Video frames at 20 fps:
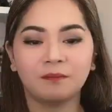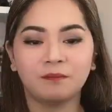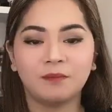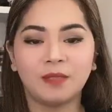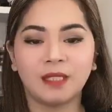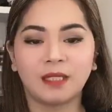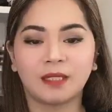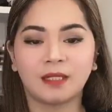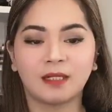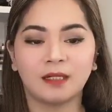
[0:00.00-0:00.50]

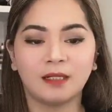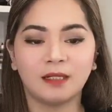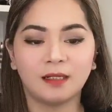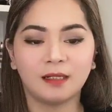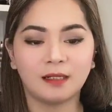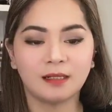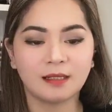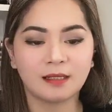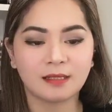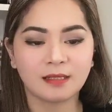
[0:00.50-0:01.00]

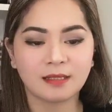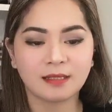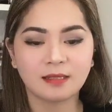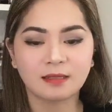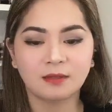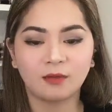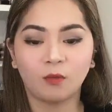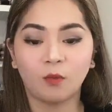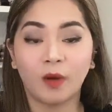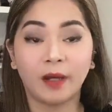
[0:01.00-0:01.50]
because
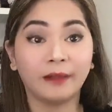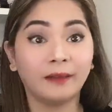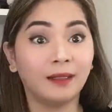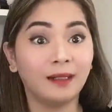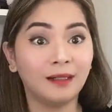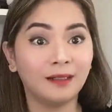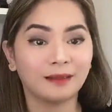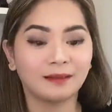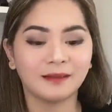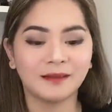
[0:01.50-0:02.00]
why
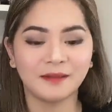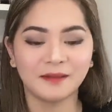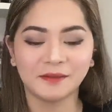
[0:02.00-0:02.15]
not?